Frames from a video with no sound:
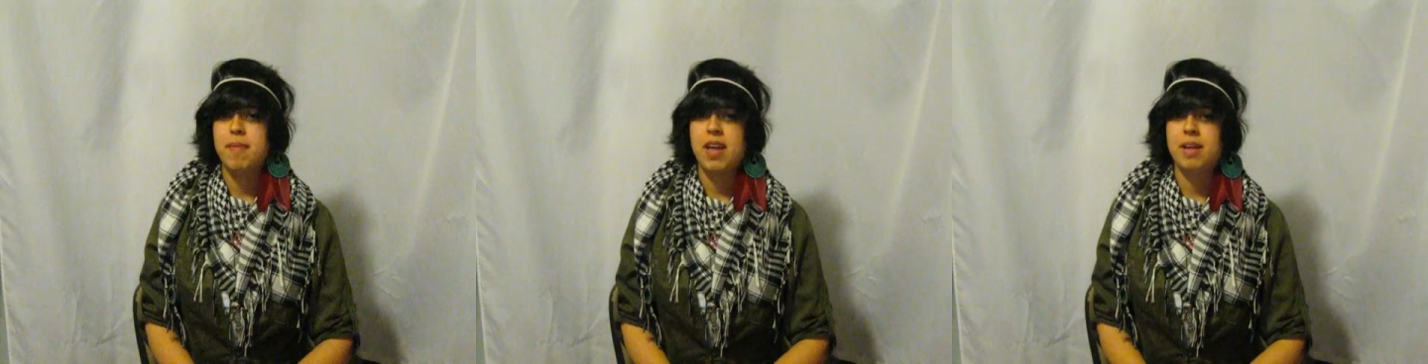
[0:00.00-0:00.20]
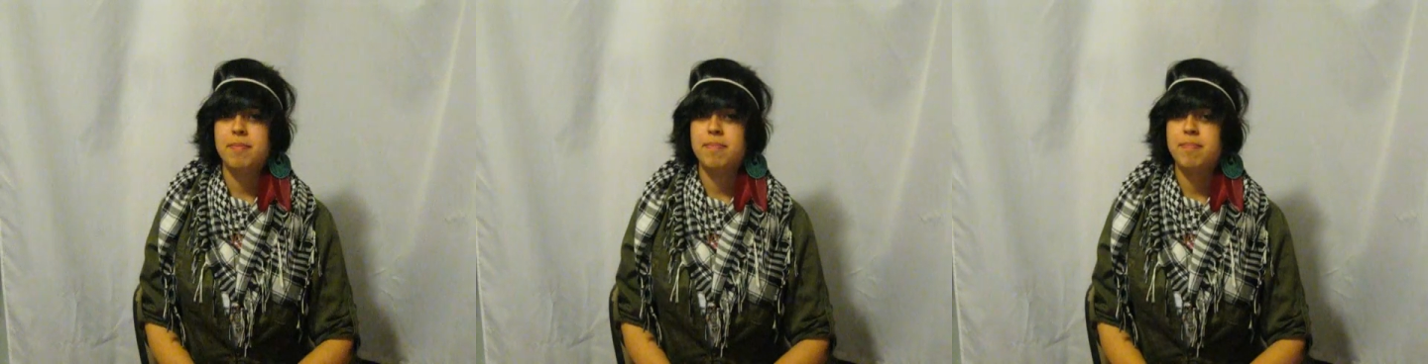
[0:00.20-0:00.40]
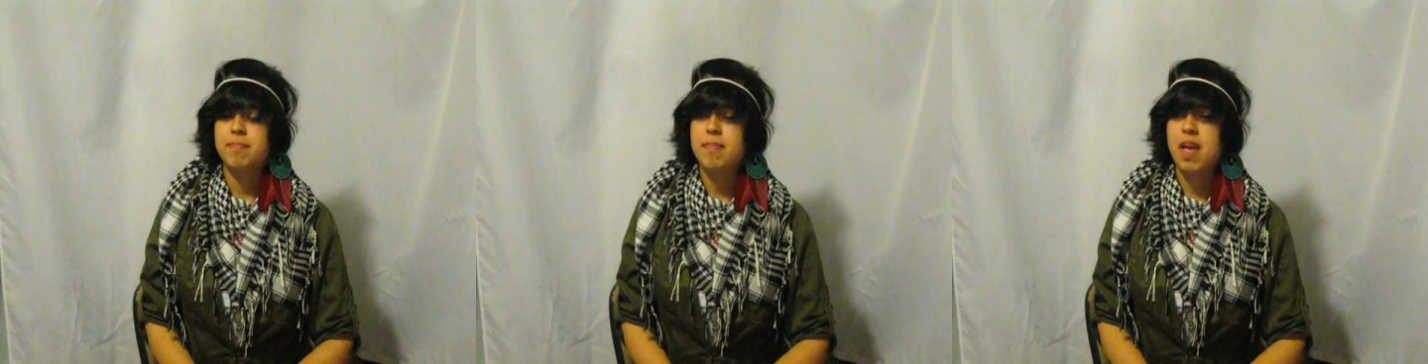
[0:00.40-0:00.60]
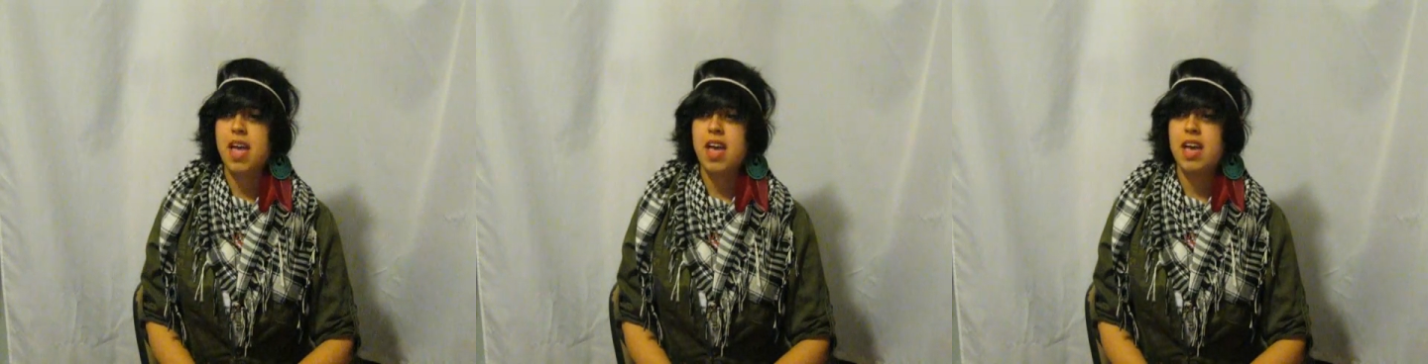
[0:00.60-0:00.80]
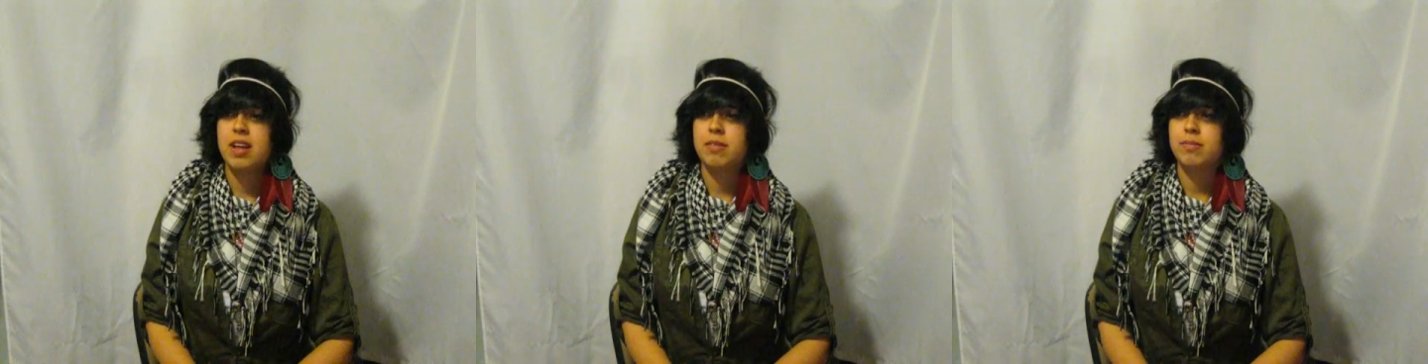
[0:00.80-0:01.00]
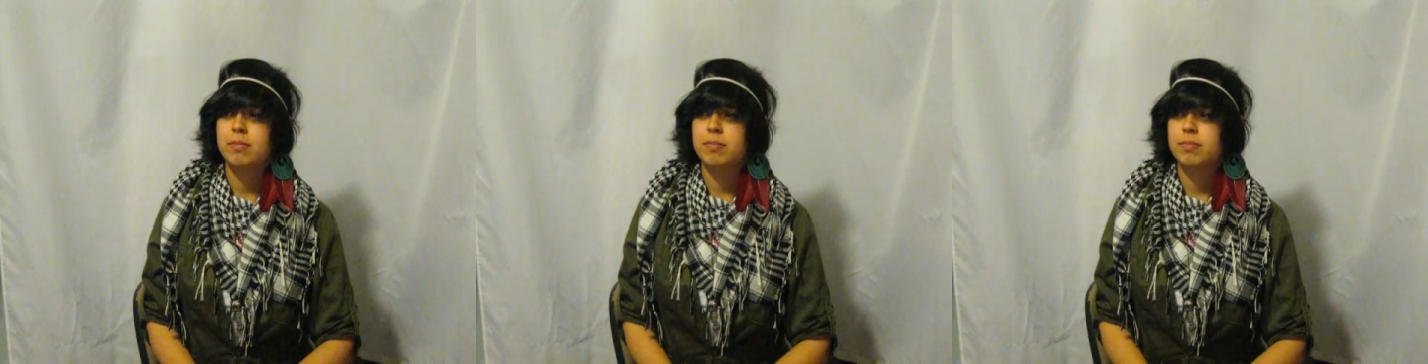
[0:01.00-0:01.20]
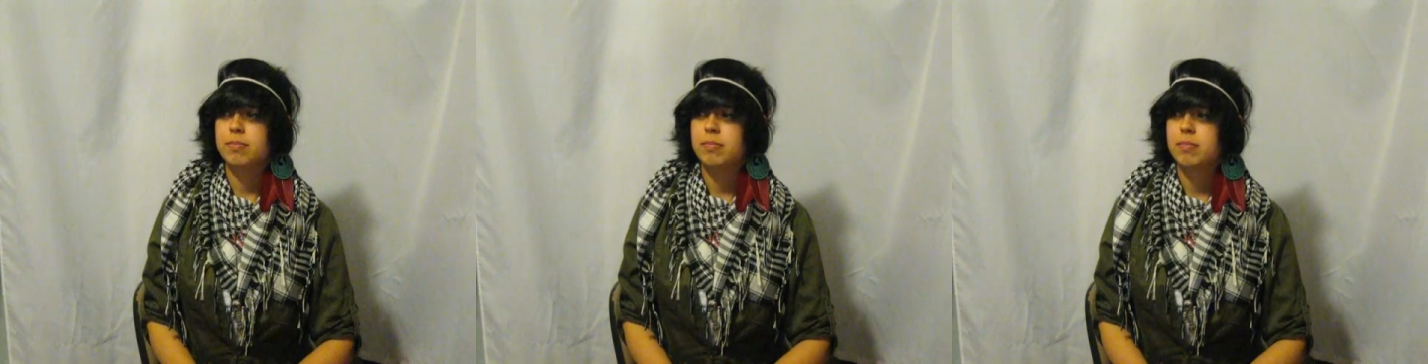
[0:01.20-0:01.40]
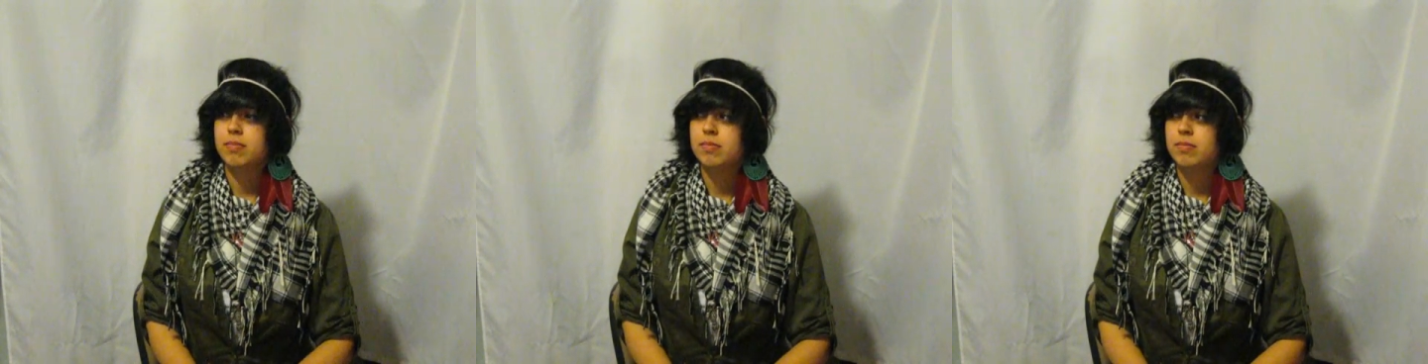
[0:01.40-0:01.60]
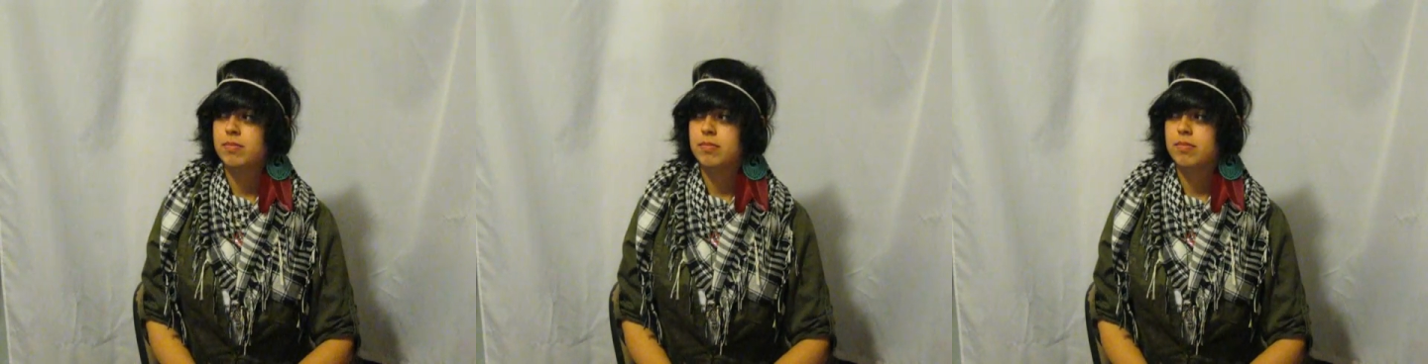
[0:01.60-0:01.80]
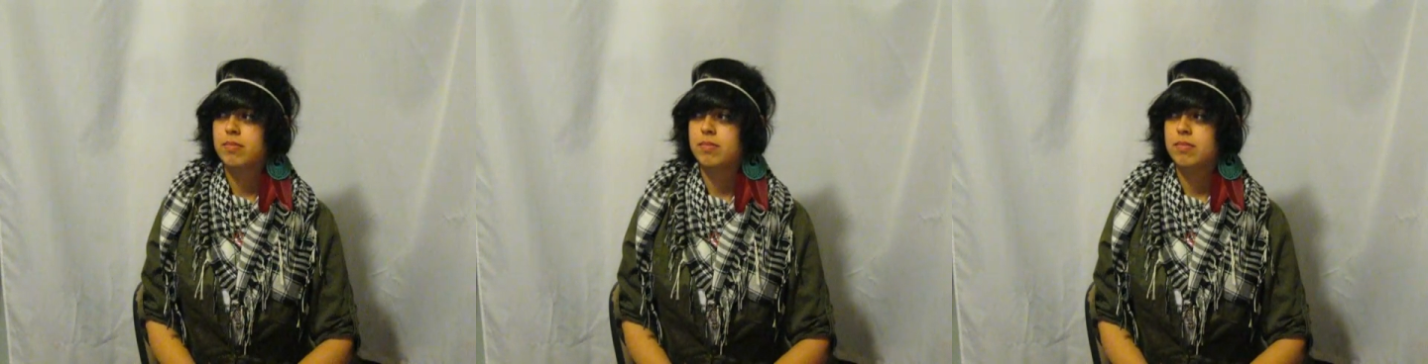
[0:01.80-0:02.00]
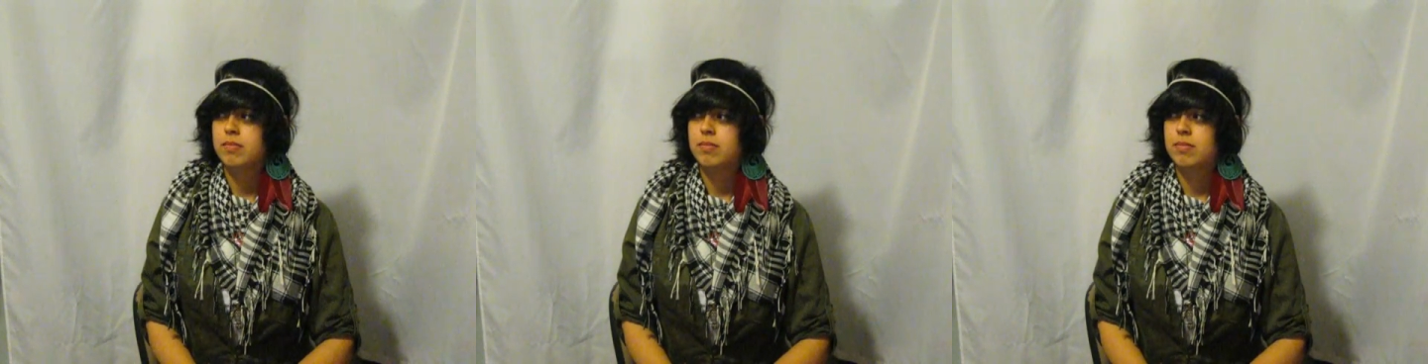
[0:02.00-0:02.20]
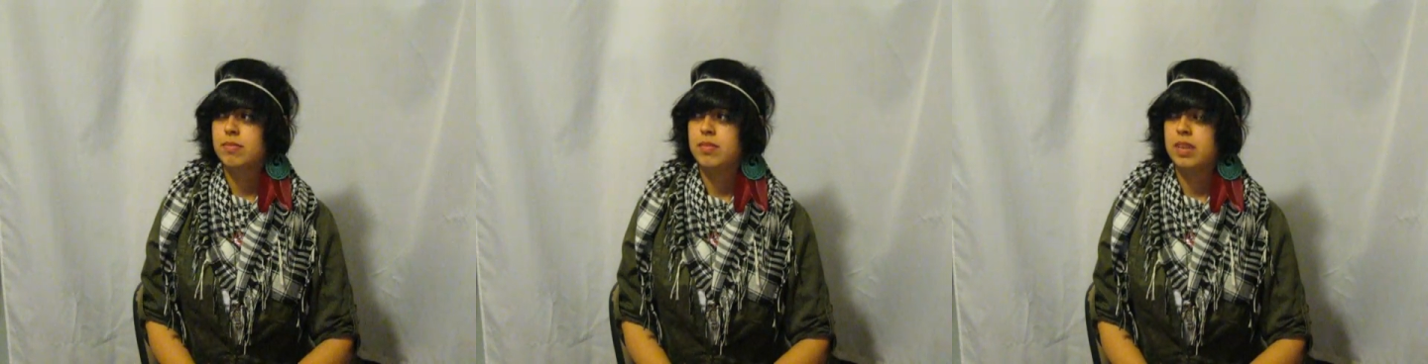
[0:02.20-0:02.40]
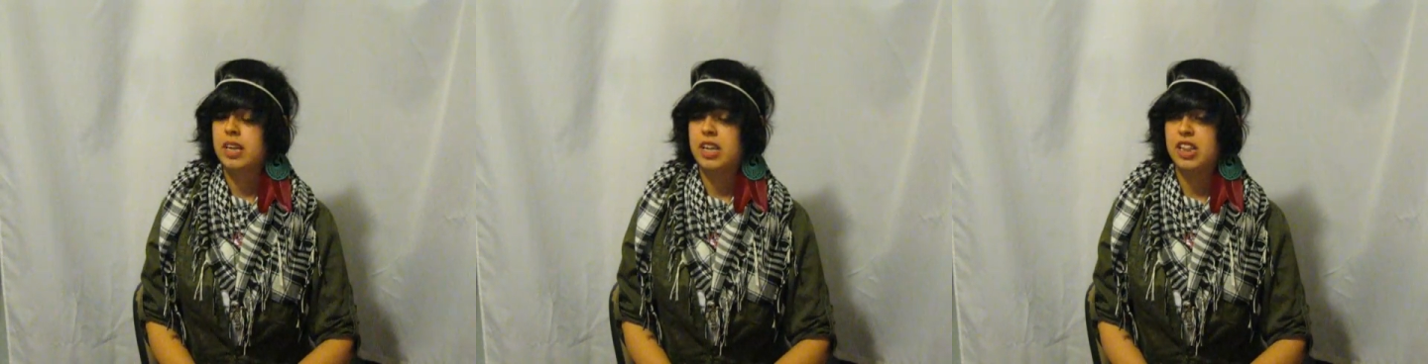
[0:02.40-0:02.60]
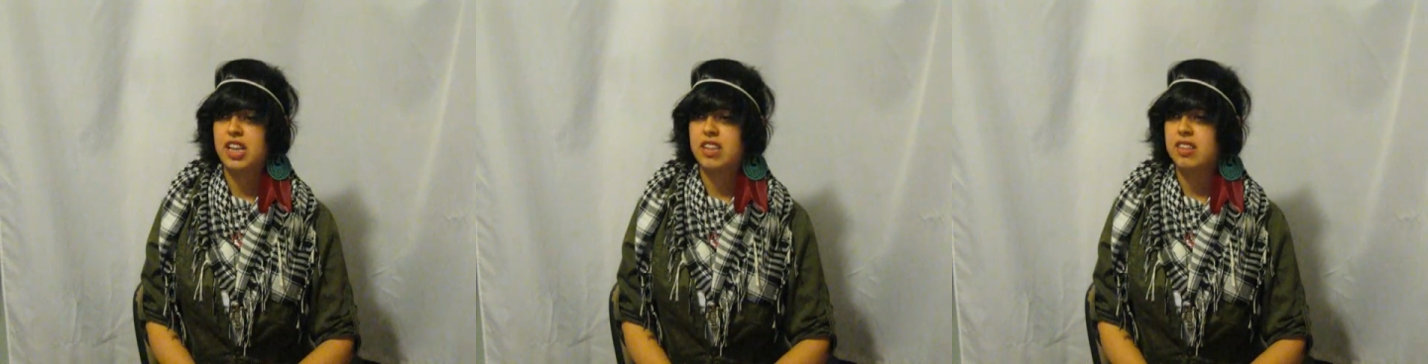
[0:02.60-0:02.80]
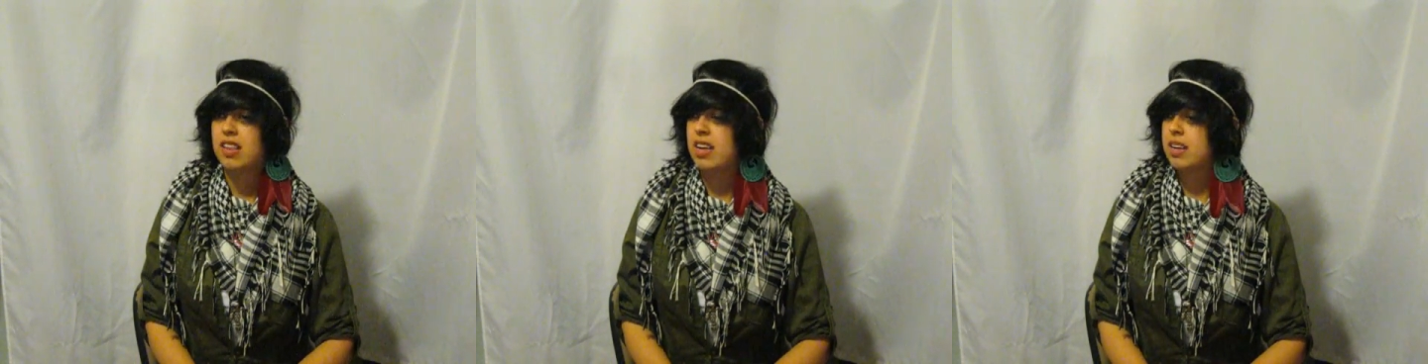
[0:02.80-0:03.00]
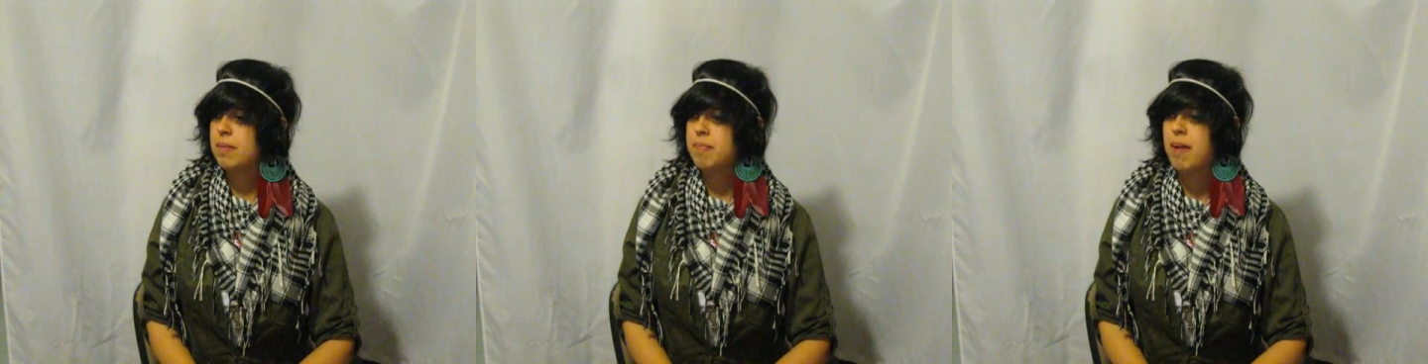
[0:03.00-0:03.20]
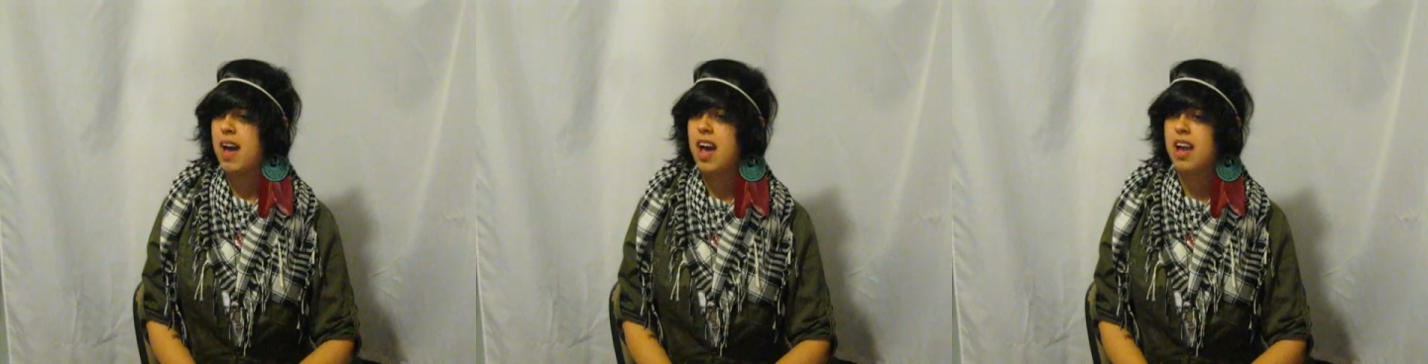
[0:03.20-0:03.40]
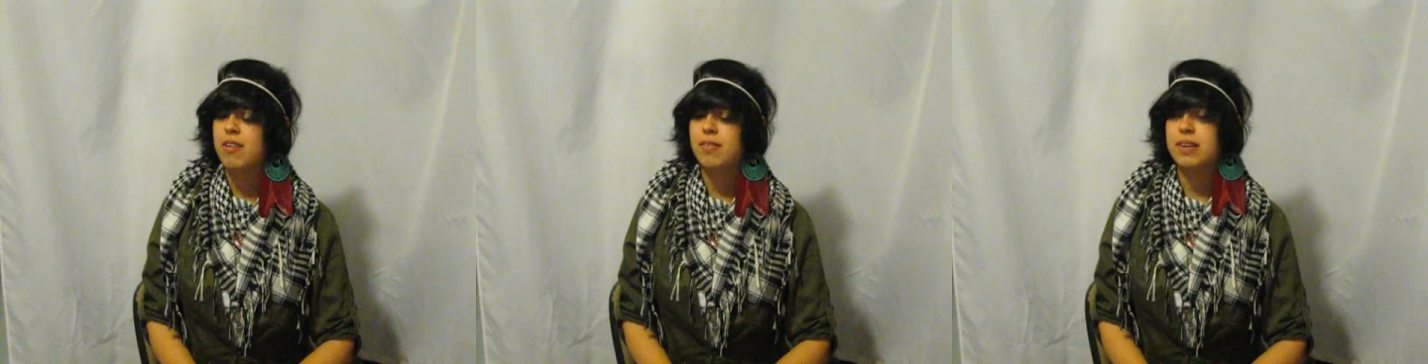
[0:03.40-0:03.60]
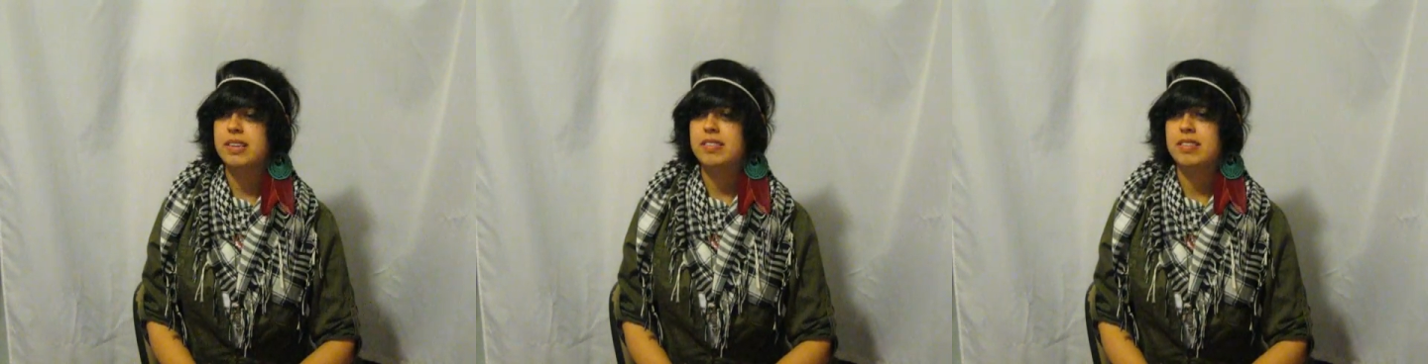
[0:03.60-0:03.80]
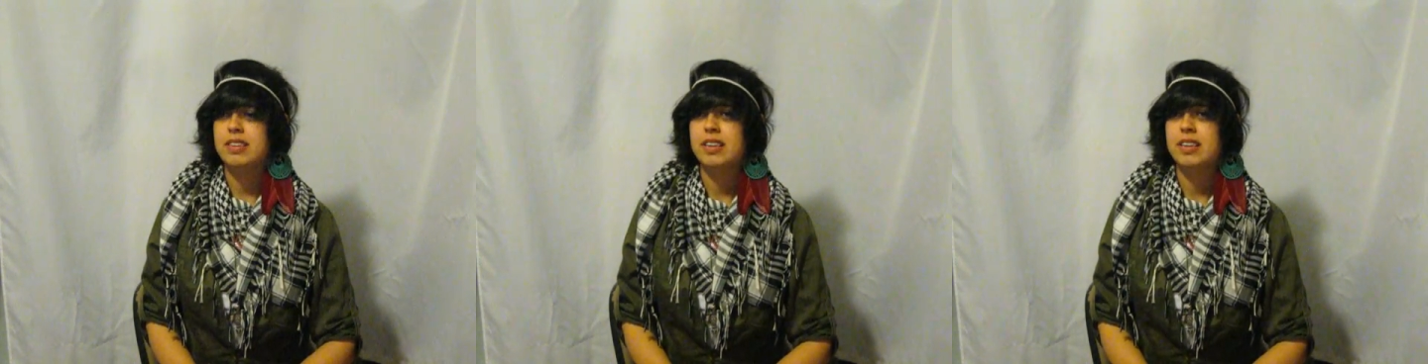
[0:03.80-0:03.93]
met a man. He looked like a pirate.